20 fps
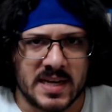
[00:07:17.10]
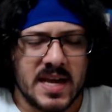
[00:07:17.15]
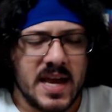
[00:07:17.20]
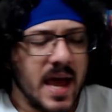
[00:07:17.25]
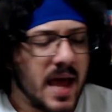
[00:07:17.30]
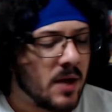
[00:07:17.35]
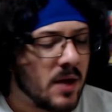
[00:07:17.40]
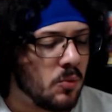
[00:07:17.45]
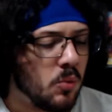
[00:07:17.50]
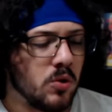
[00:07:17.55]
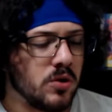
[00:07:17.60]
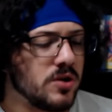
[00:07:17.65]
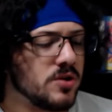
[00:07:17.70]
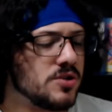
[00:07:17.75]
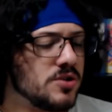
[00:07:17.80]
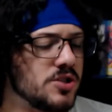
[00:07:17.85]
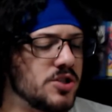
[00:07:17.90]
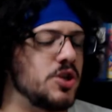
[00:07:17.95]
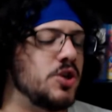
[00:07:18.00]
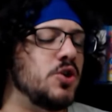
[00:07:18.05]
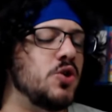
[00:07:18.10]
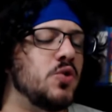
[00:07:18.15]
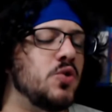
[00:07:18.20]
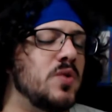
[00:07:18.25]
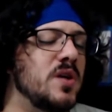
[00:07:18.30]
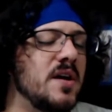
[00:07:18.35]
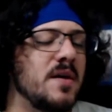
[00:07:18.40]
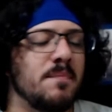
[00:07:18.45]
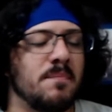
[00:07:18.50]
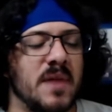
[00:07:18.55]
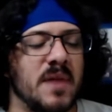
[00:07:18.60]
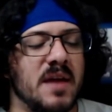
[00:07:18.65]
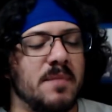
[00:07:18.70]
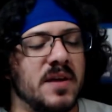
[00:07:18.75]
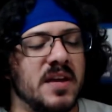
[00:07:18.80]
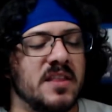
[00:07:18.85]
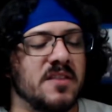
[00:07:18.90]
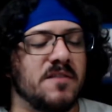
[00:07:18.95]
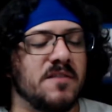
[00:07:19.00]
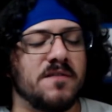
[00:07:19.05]
And Warriors 2 may
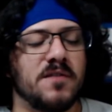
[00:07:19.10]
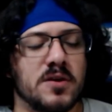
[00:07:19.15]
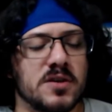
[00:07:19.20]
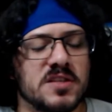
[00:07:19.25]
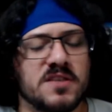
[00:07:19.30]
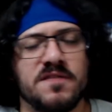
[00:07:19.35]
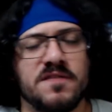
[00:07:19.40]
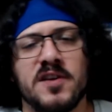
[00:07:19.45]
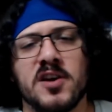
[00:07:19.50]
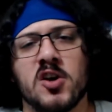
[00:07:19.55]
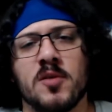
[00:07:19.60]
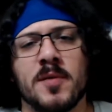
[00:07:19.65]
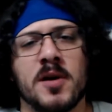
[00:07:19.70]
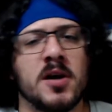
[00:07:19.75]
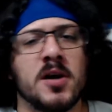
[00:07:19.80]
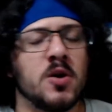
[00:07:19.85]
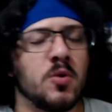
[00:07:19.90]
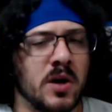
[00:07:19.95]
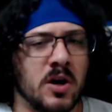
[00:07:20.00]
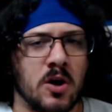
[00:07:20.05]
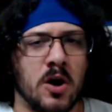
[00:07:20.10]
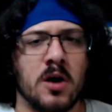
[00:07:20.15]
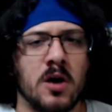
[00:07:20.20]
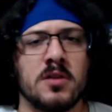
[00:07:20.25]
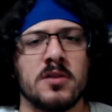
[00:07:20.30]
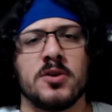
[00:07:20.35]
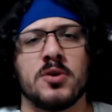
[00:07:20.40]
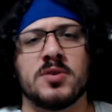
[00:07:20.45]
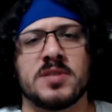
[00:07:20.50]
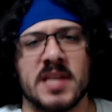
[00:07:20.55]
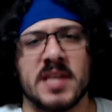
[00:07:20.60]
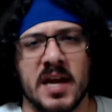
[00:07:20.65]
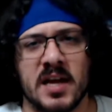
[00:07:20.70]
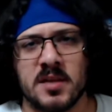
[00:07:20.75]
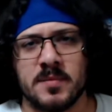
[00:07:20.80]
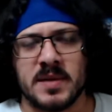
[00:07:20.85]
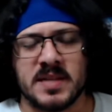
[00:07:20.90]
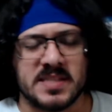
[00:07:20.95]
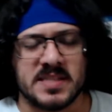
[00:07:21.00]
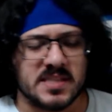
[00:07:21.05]
be the first film where all of those
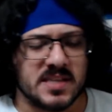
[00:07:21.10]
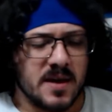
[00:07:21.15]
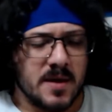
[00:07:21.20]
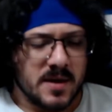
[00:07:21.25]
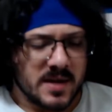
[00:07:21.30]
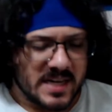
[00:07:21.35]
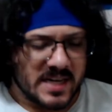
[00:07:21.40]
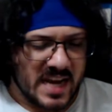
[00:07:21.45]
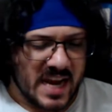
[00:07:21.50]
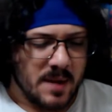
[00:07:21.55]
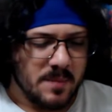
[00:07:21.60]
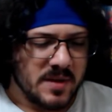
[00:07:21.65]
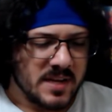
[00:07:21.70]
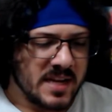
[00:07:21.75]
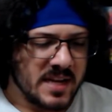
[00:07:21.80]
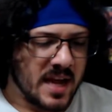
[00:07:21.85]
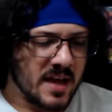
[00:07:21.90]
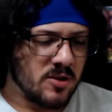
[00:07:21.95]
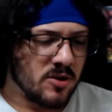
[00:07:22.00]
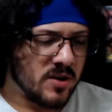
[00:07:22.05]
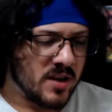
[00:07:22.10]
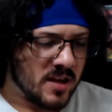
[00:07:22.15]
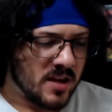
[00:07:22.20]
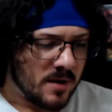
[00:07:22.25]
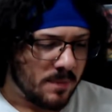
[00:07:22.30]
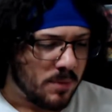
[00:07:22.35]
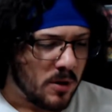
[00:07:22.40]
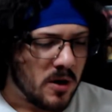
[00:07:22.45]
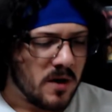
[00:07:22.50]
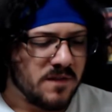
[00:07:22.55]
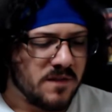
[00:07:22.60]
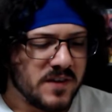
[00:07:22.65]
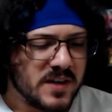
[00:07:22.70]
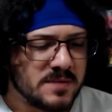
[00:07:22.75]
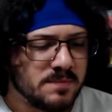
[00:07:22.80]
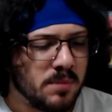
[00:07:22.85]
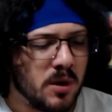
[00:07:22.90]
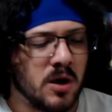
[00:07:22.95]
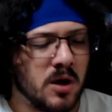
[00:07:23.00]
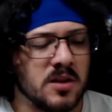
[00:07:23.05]
elements came together in a perfect
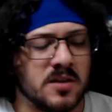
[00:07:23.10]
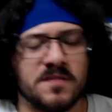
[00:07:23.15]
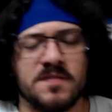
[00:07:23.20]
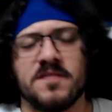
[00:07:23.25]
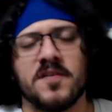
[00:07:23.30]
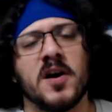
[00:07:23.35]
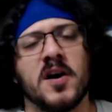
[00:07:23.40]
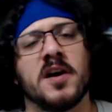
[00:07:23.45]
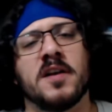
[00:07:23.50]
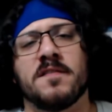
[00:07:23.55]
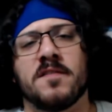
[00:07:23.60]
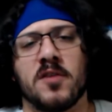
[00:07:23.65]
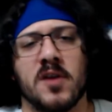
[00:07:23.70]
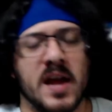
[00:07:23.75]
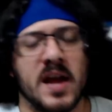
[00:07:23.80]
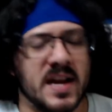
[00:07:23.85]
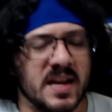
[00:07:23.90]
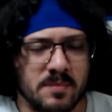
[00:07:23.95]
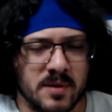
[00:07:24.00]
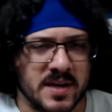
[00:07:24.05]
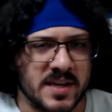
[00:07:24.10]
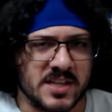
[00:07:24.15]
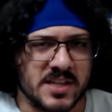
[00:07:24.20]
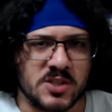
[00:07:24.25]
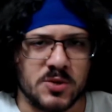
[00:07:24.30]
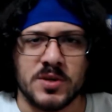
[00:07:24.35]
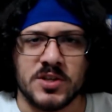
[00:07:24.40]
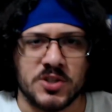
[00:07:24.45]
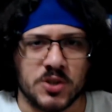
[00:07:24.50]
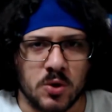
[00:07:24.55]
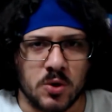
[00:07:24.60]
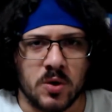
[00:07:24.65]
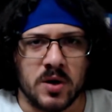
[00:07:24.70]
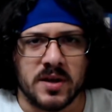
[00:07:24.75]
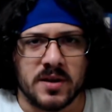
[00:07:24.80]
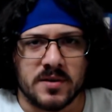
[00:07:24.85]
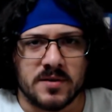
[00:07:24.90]
ball of fun for anybody to enjoy.